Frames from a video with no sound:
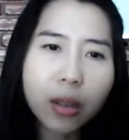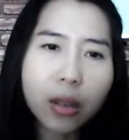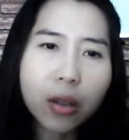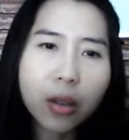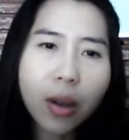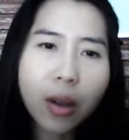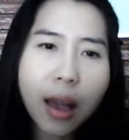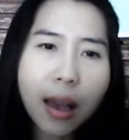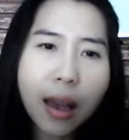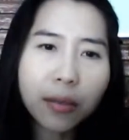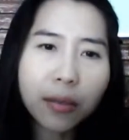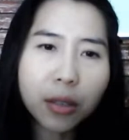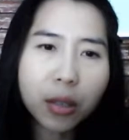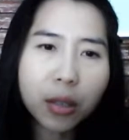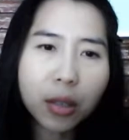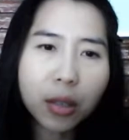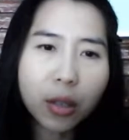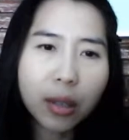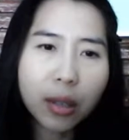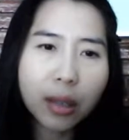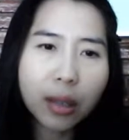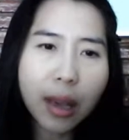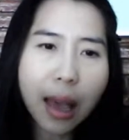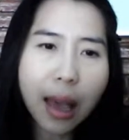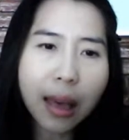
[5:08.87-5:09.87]
You have to
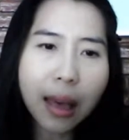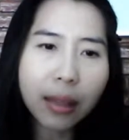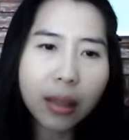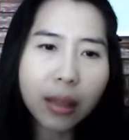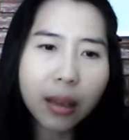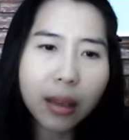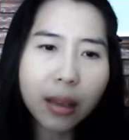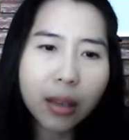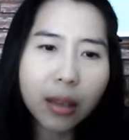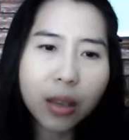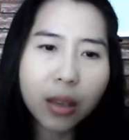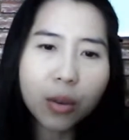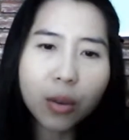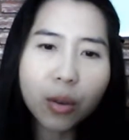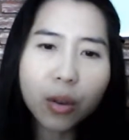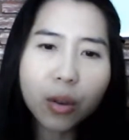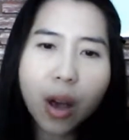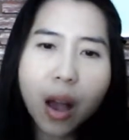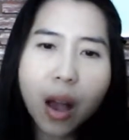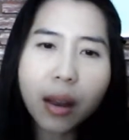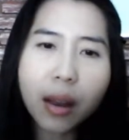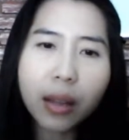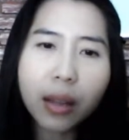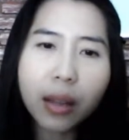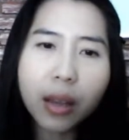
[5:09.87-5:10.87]
look at the cue card